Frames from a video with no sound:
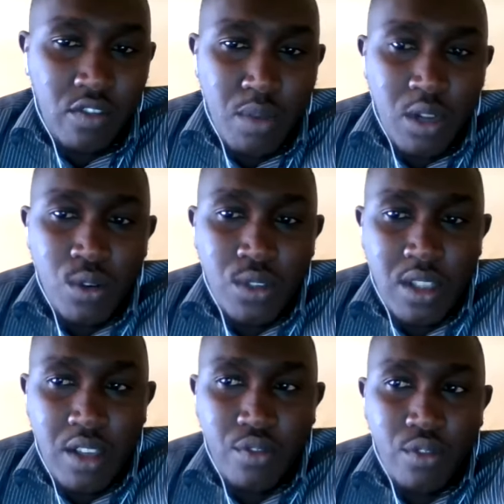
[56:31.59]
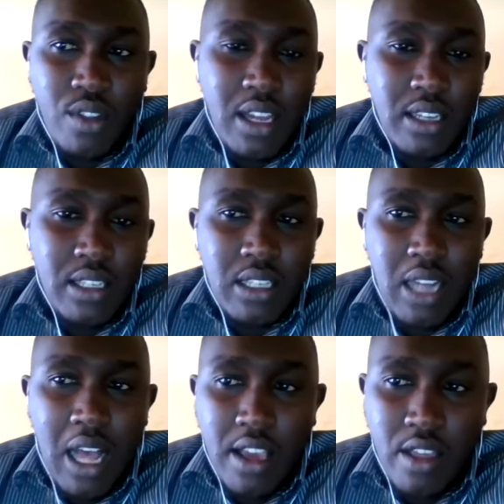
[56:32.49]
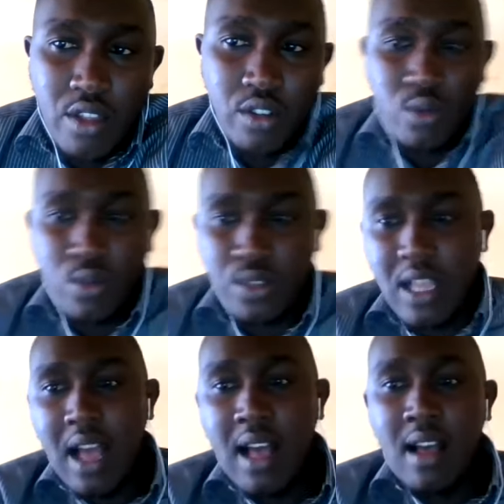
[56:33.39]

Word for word: because the food that uh, he thought was there